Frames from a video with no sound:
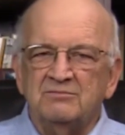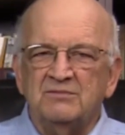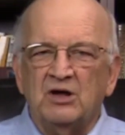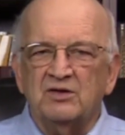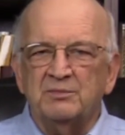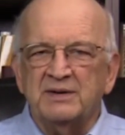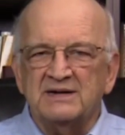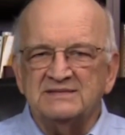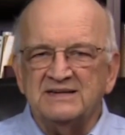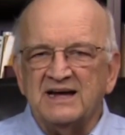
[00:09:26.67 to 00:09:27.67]
the
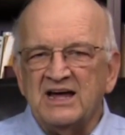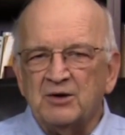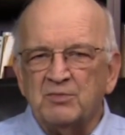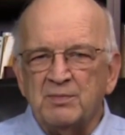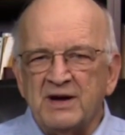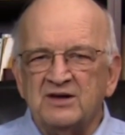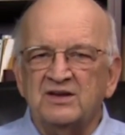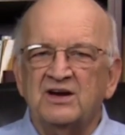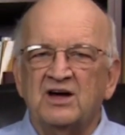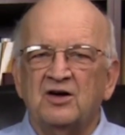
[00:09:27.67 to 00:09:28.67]
ability to help repair
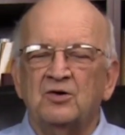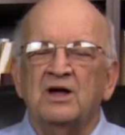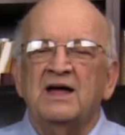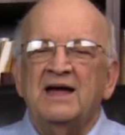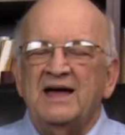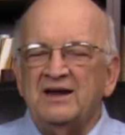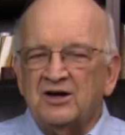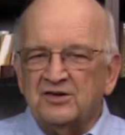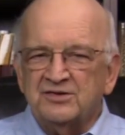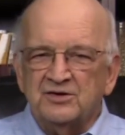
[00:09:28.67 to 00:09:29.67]
the dog. And
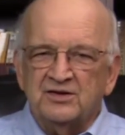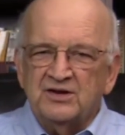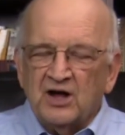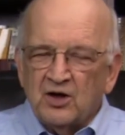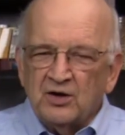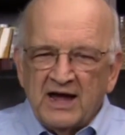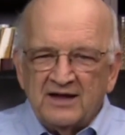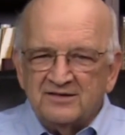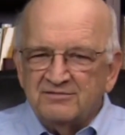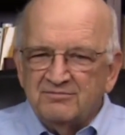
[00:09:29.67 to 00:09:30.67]
also the dog
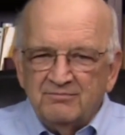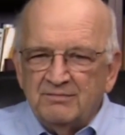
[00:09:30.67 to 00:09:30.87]
has